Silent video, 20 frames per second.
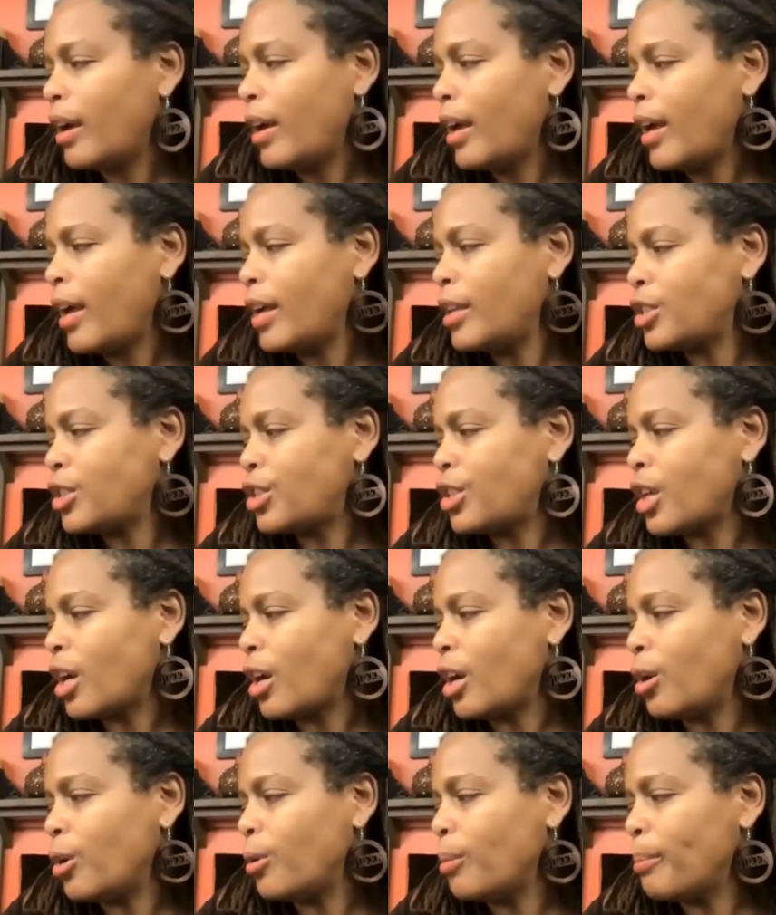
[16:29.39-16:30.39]
And
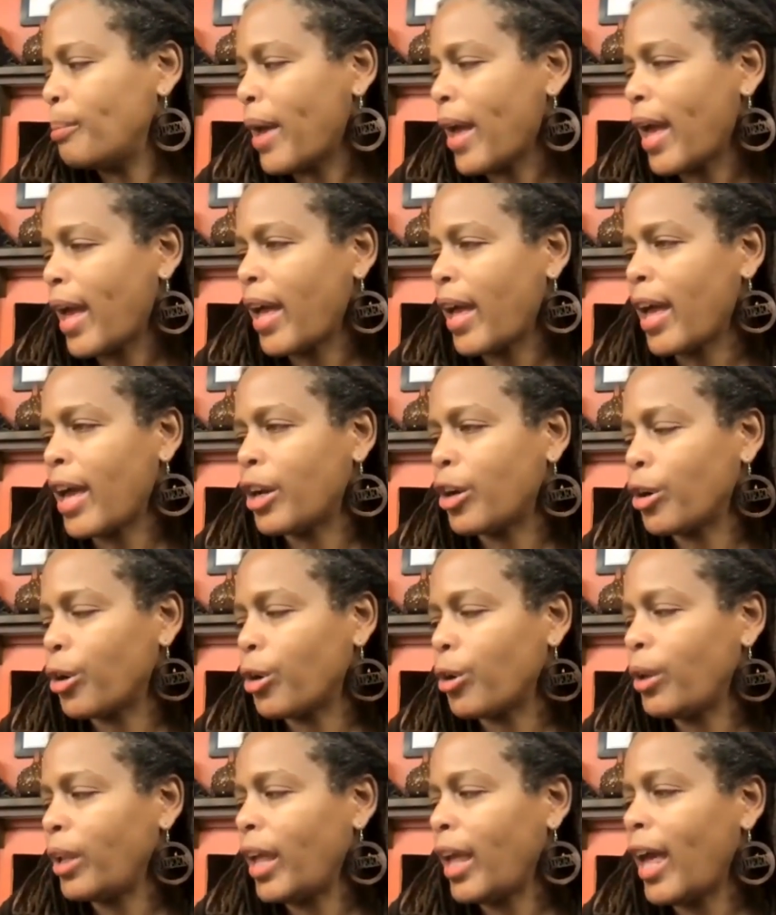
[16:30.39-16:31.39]
so Mae, at an
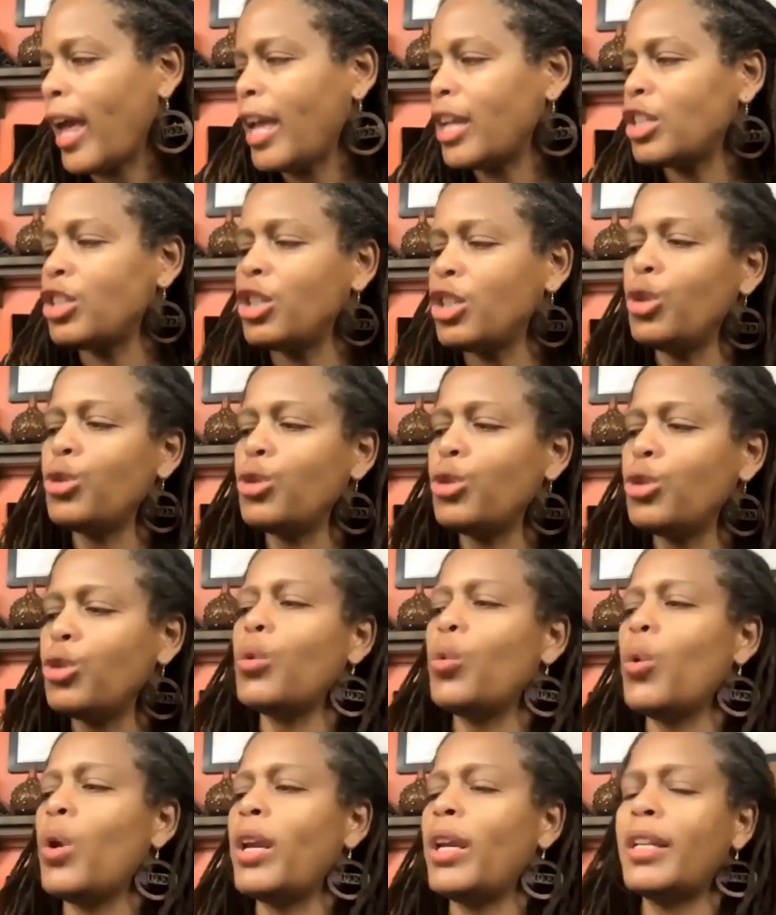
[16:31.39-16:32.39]
early age, knew she
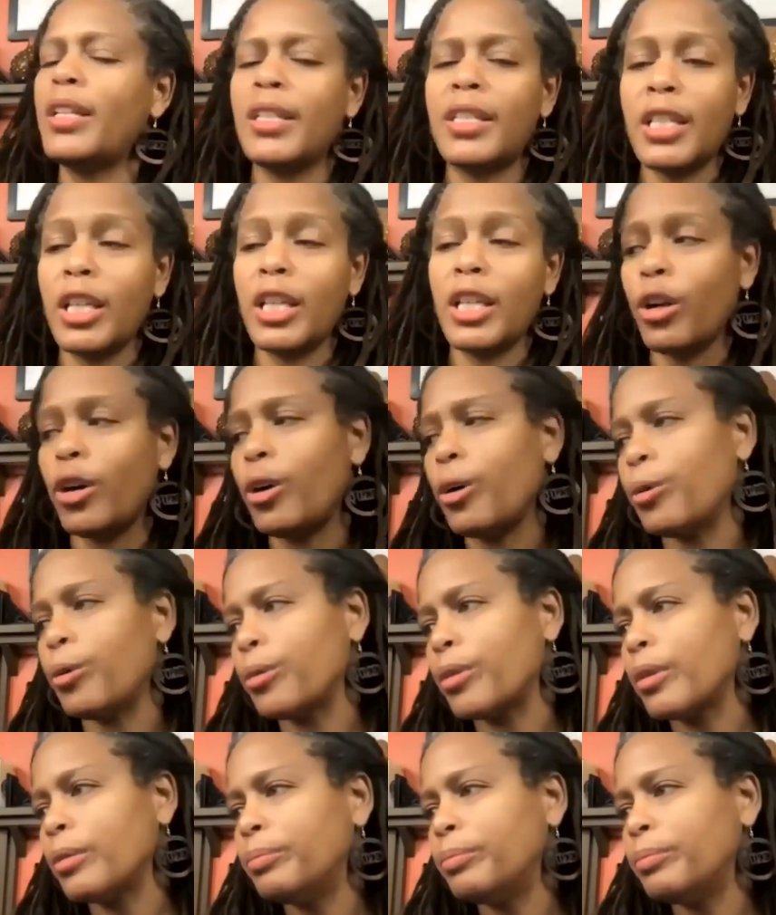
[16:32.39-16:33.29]
wanted to see Earth.